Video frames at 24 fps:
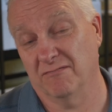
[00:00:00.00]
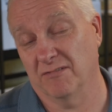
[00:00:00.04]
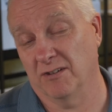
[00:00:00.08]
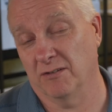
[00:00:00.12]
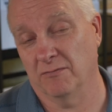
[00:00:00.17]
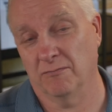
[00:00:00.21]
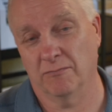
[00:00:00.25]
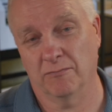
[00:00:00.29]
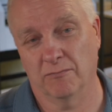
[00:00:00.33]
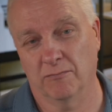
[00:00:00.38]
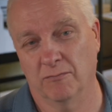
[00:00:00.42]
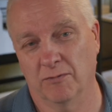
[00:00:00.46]

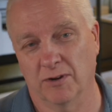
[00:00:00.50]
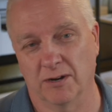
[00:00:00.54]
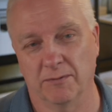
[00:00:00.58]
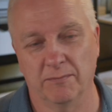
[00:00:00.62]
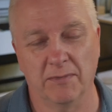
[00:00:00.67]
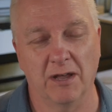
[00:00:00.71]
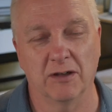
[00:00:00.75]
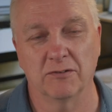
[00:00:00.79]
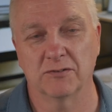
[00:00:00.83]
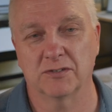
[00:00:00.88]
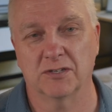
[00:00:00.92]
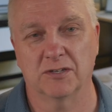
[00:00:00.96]
what
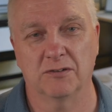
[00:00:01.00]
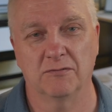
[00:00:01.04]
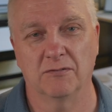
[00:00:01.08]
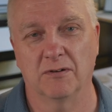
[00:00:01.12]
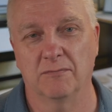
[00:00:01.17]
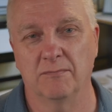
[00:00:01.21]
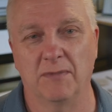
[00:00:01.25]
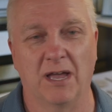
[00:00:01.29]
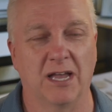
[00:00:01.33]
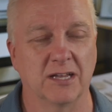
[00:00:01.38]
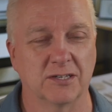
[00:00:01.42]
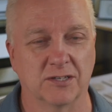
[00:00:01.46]
amounts to
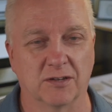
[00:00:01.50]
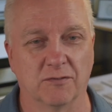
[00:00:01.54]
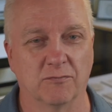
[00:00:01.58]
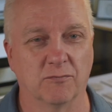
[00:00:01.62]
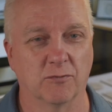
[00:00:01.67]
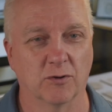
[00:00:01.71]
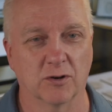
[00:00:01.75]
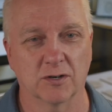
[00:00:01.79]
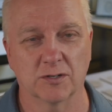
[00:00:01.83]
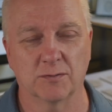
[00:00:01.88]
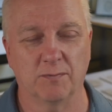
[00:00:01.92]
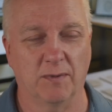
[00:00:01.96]
a massive
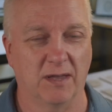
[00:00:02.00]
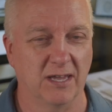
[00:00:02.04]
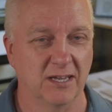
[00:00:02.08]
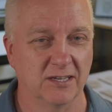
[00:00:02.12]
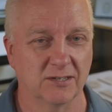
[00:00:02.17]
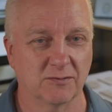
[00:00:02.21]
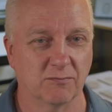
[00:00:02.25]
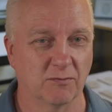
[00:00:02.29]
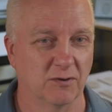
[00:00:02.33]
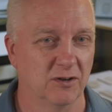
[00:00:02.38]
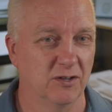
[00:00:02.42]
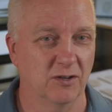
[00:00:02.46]

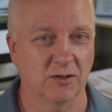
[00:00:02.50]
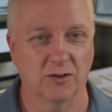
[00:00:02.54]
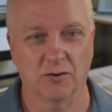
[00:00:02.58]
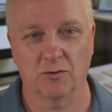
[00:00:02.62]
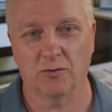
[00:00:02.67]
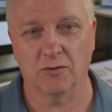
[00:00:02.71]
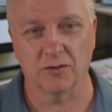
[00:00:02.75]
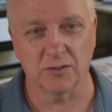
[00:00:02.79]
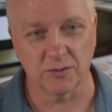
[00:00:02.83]
workspace where you can hold